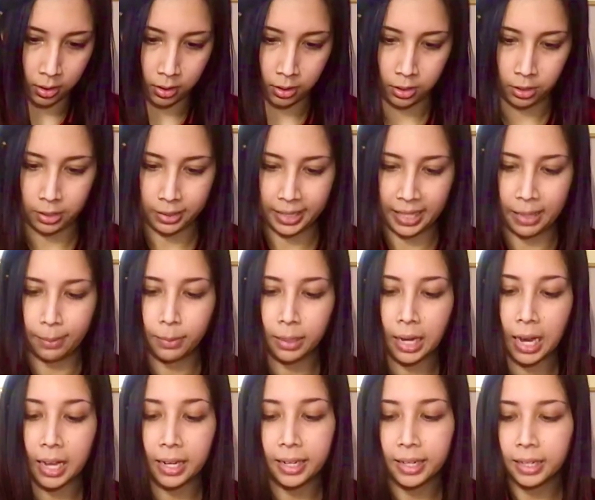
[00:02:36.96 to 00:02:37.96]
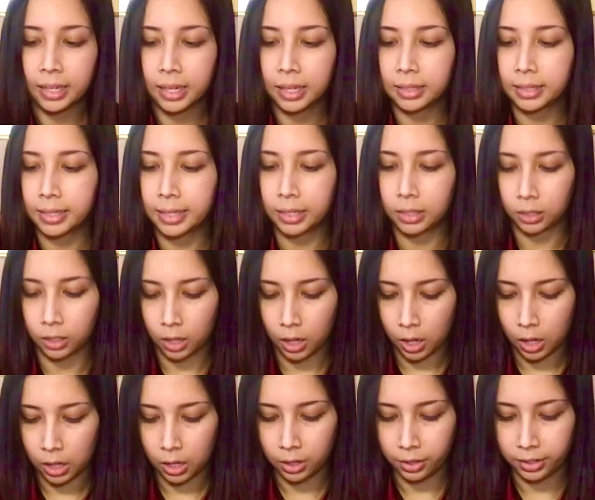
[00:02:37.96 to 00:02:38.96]
Just keep cutting until
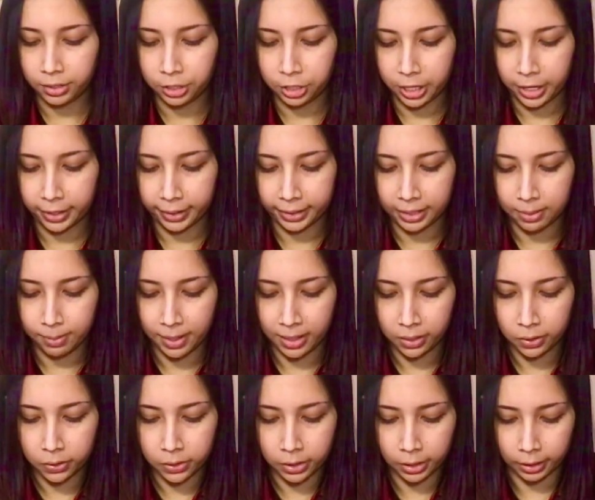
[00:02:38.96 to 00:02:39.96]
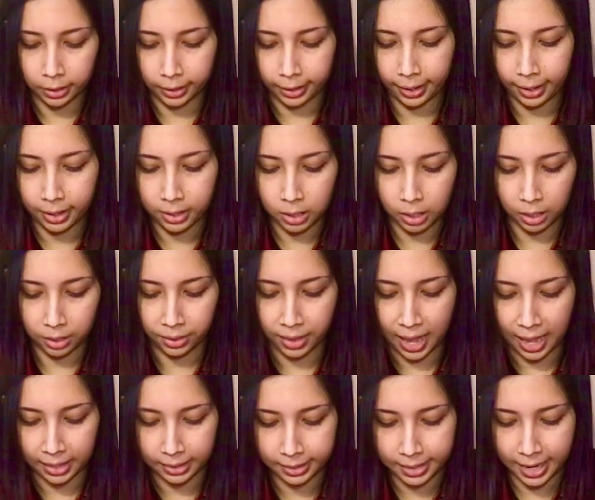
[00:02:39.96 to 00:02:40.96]
all the cherry tomatoes are cut on
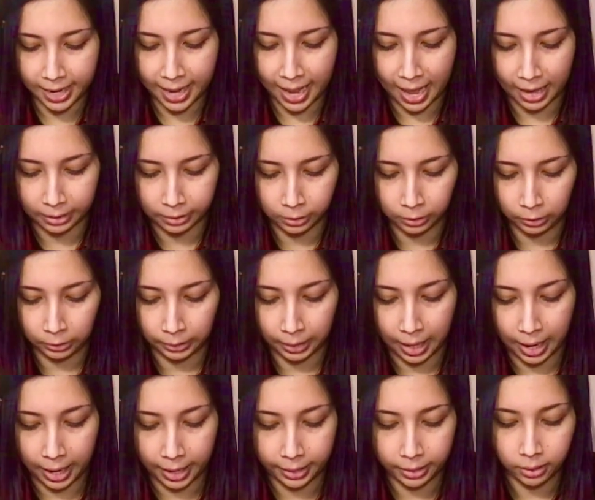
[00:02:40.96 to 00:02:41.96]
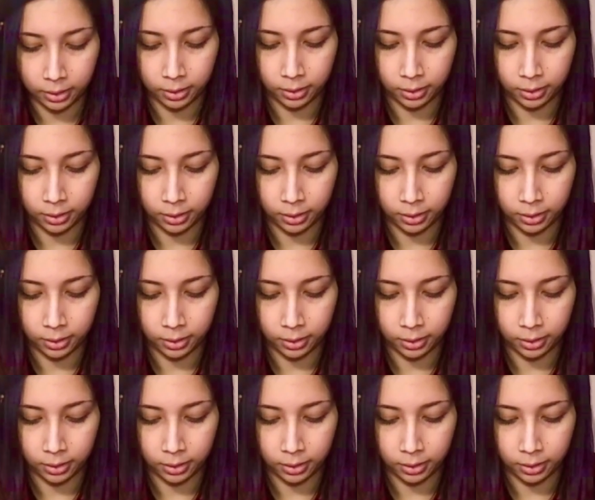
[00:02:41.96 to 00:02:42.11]
that diagonal line.